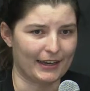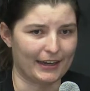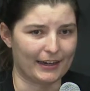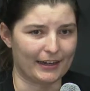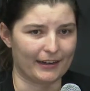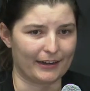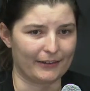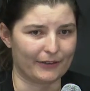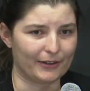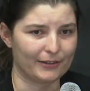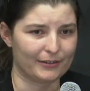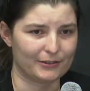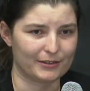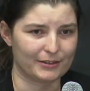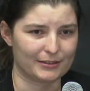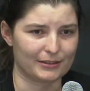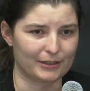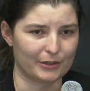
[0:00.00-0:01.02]
And I've also
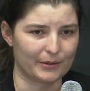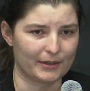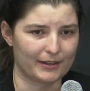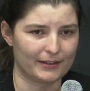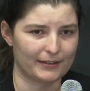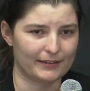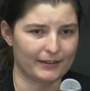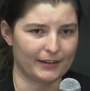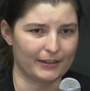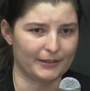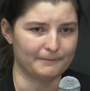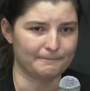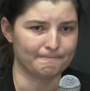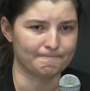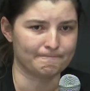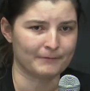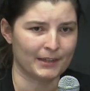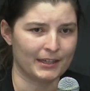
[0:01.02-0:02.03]
just always,
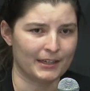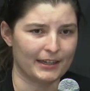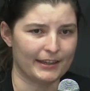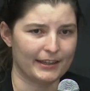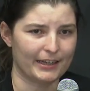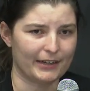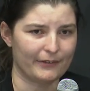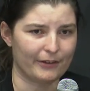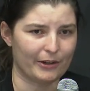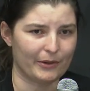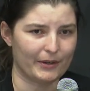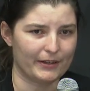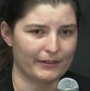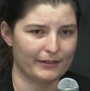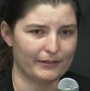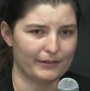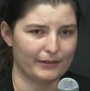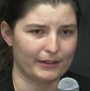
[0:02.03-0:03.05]
I think I've
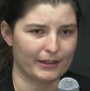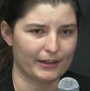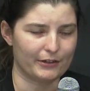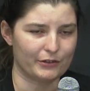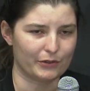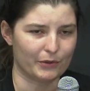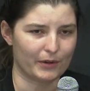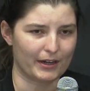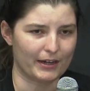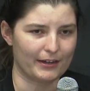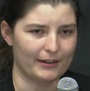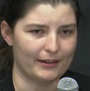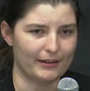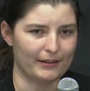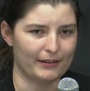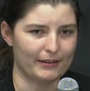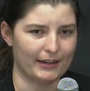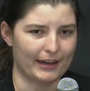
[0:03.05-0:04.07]
always
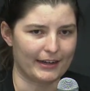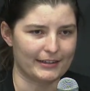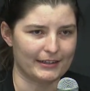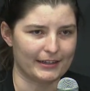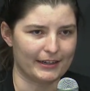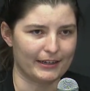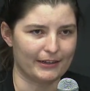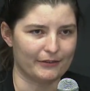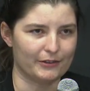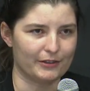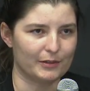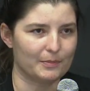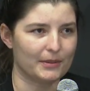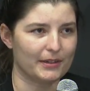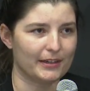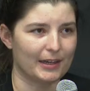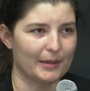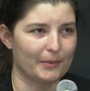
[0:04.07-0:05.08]
enjoyed the idea of just
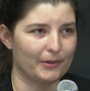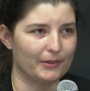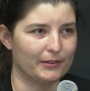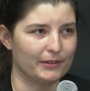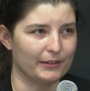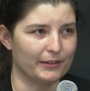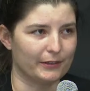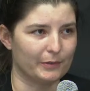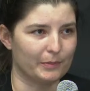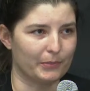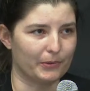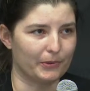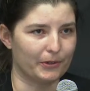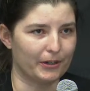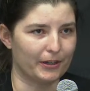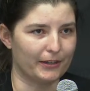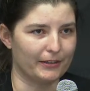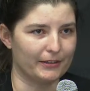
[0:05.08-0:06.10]
being able to
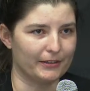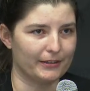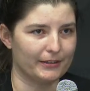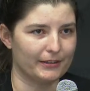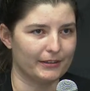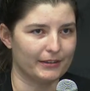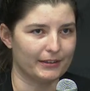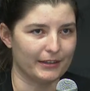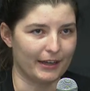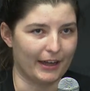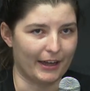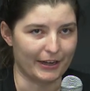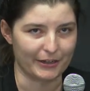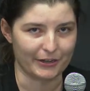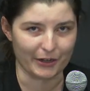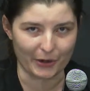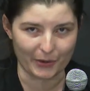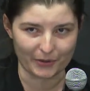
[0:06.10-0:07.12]
explore the
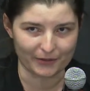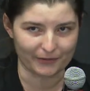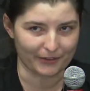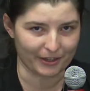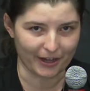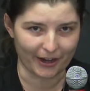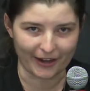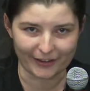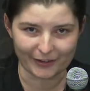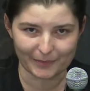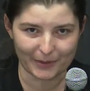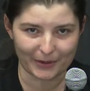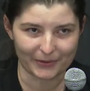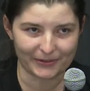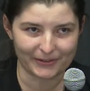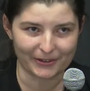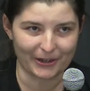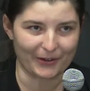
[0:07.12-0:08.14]
unknown of the
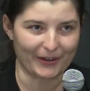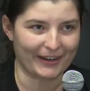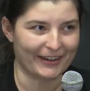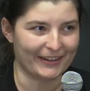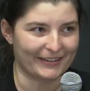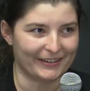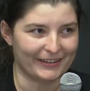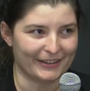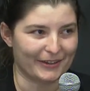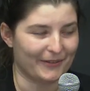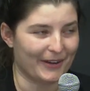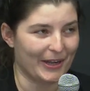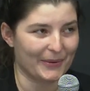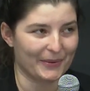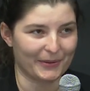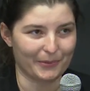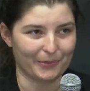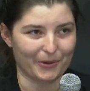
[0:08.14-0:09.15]
cosmos. I guess if
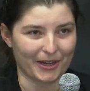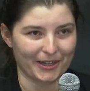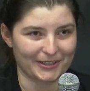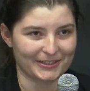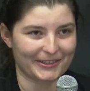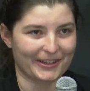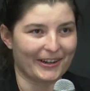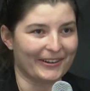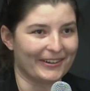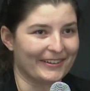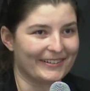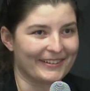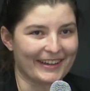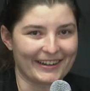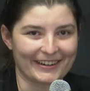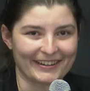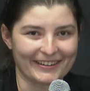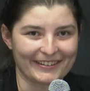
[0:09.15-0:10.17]
anyone's watched Carl
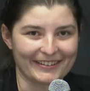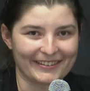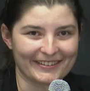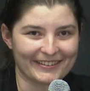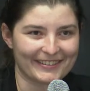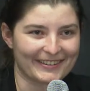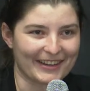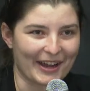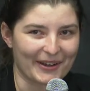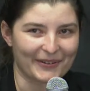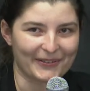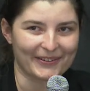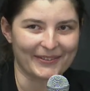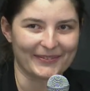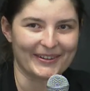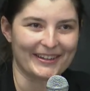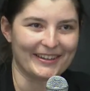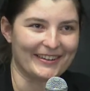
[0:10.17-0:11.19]
Sagan's stuff,
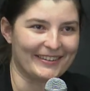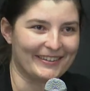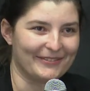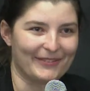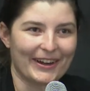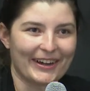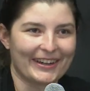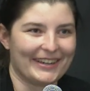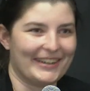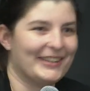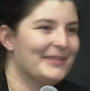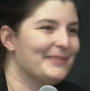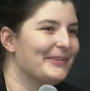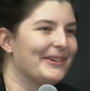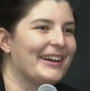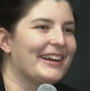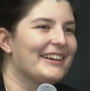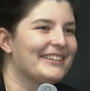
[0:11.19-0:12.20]
I mean, it's very
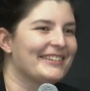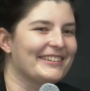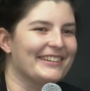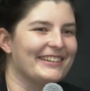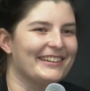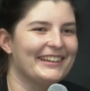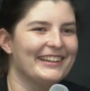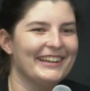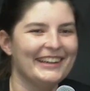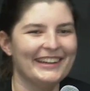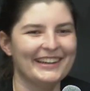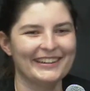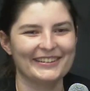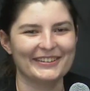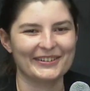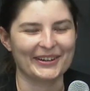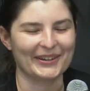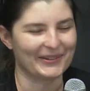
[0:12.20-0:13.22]
inspirational.
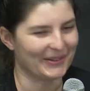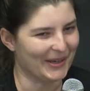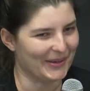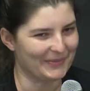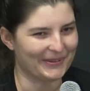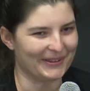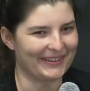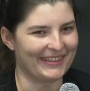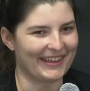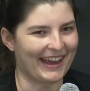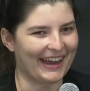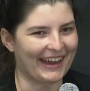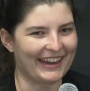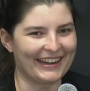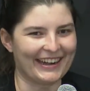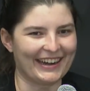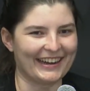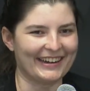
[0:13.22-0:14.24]
So I grew up with
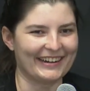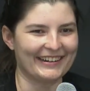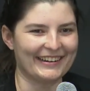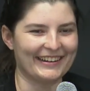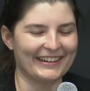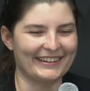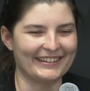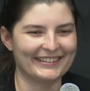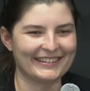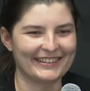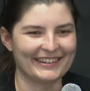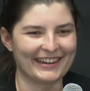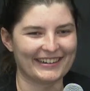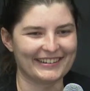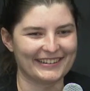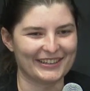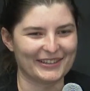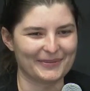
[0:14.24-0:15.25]
that, and just the
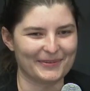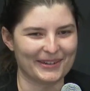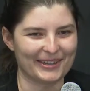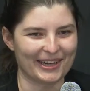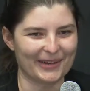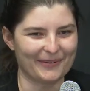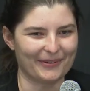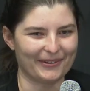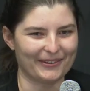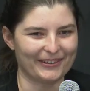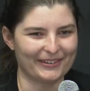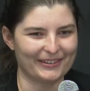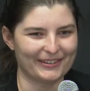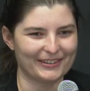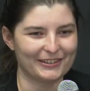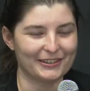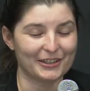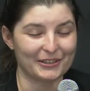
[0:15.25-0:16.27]
idea of being able to
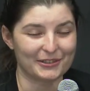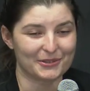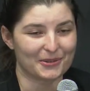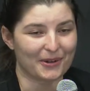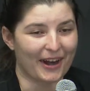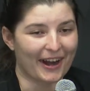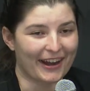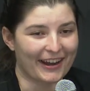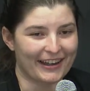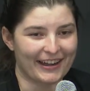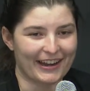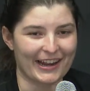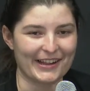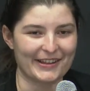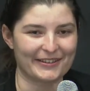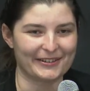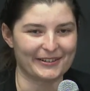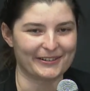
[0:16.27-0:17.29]
try and
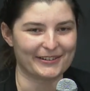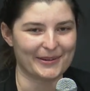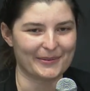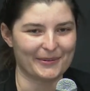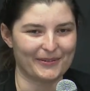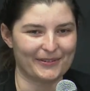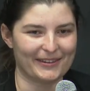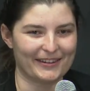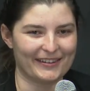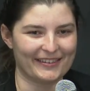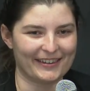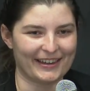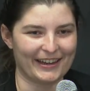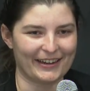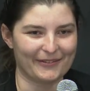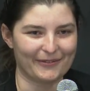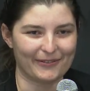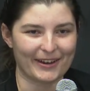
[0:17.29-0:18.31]
answer some of these
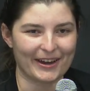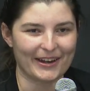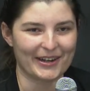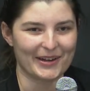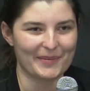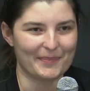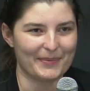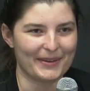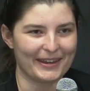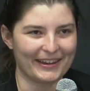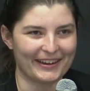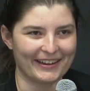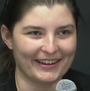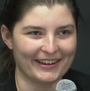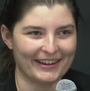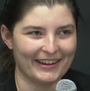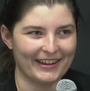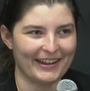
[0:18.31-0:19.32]
like very
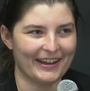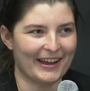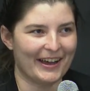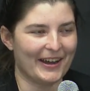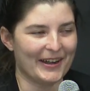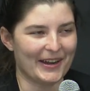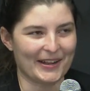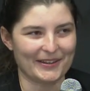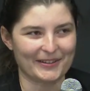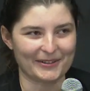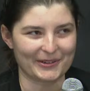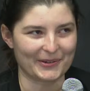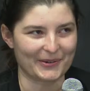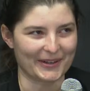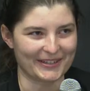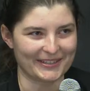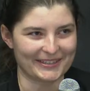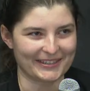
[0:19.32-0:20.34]
big unanswered
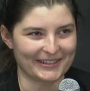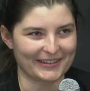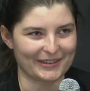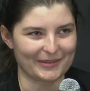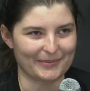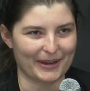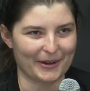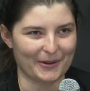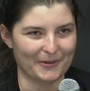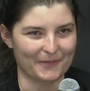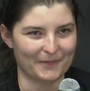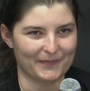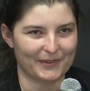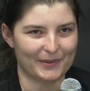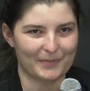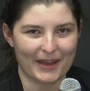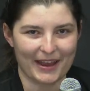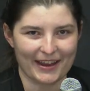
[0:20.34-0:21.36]
questions
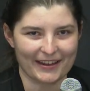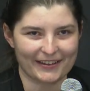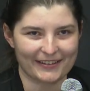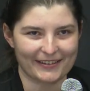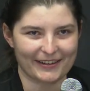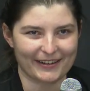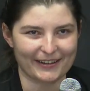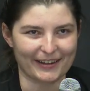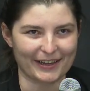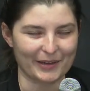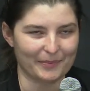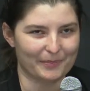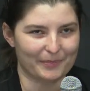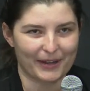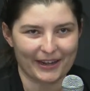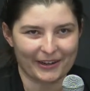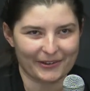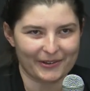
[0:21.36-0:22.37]
about space, and
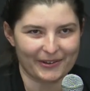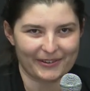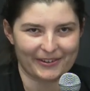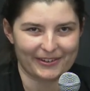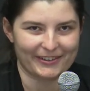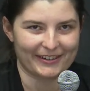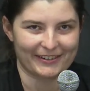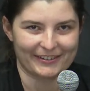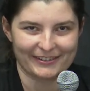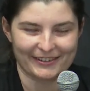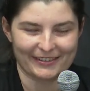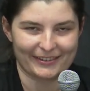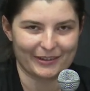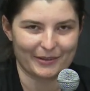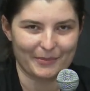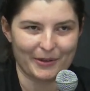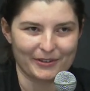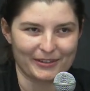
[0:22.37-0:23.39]
like black holes are
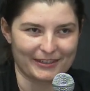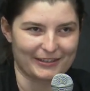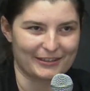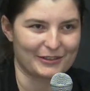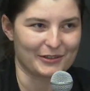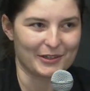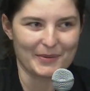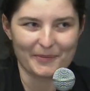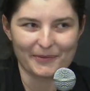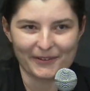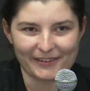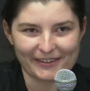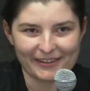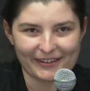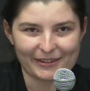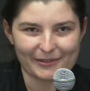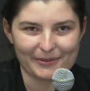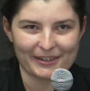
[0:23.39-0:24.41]
just the most extreme
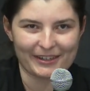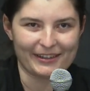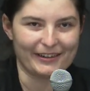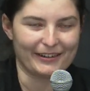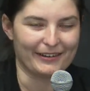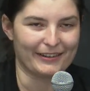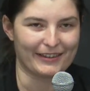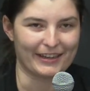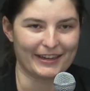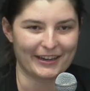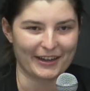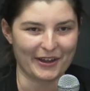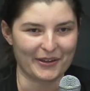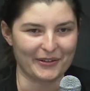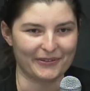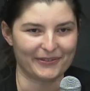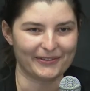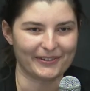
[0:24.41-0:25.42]
physics we can think
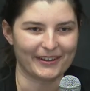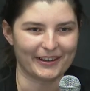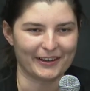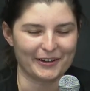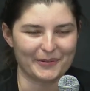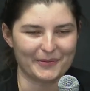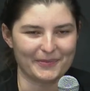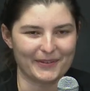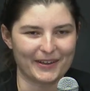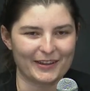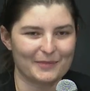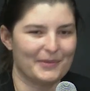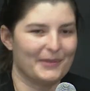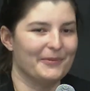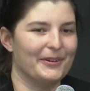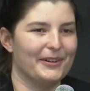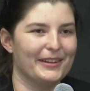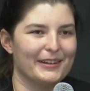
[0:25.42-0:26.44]
of, has
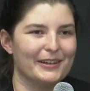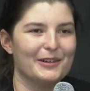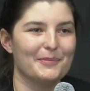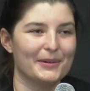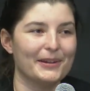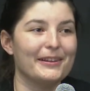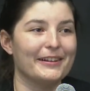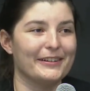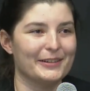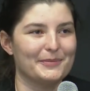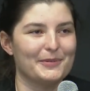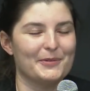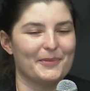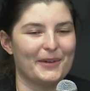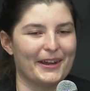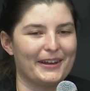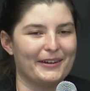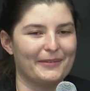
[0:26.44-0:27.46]
been really appealing to me
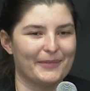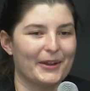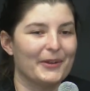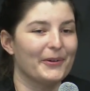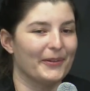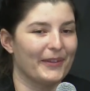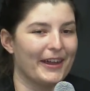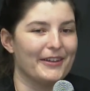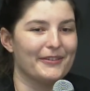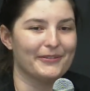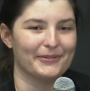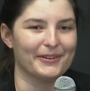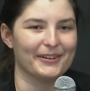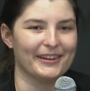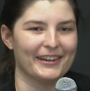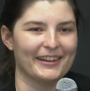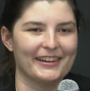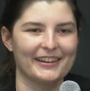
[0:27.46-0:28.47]
my whole life,
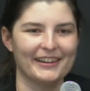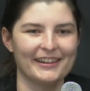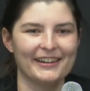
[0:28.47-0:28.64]
really.